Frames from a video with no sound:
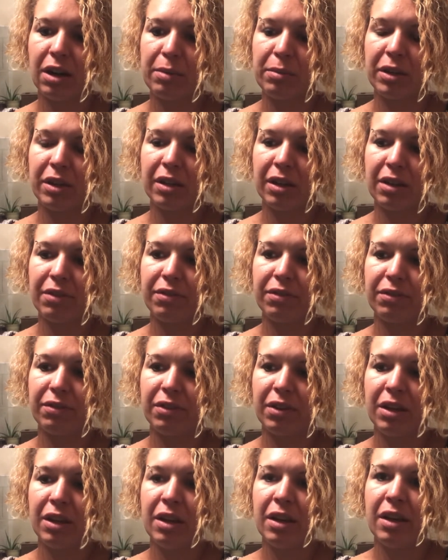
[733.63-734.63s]
I mean,
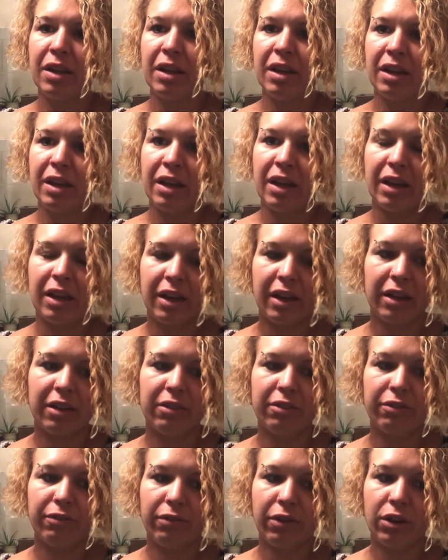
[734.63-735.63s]
I've
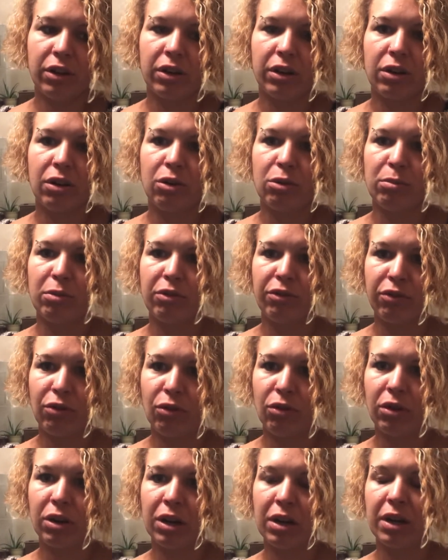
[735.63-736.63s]
had vertigo
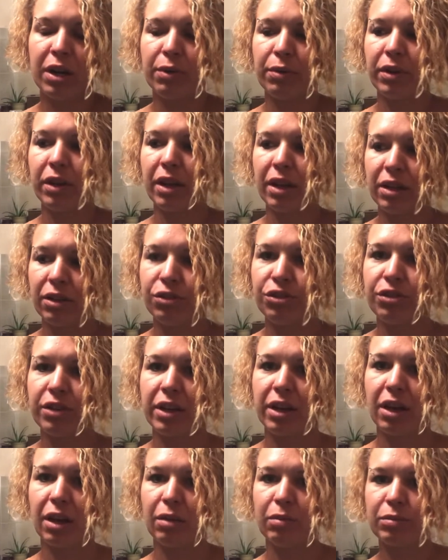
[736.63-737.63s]
before, and it usually
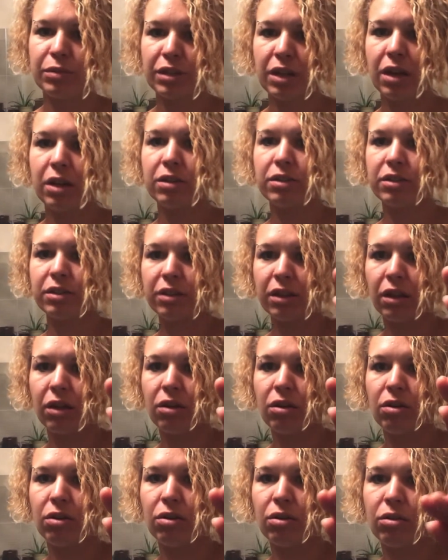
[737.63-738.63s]
comes on
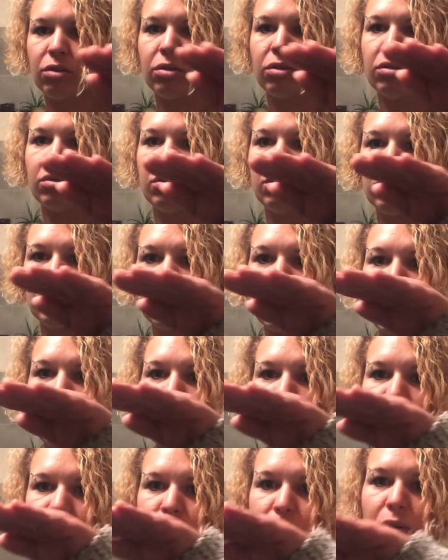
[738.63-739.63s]
slow,
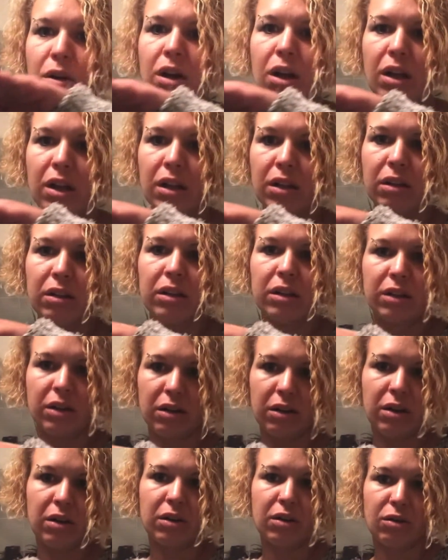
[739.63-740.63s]
lasts a while, and
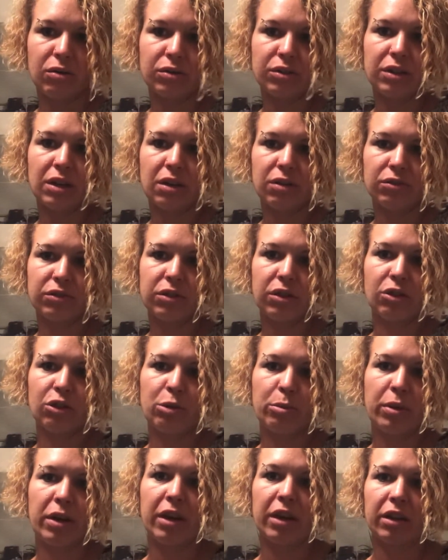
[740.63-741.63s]
goes down slow
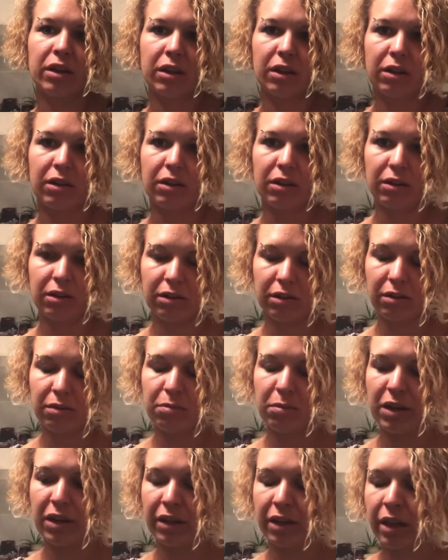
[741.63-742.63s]
depending on
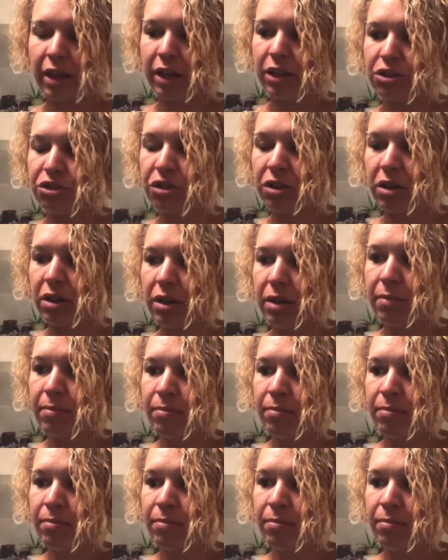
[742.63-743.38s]
medication.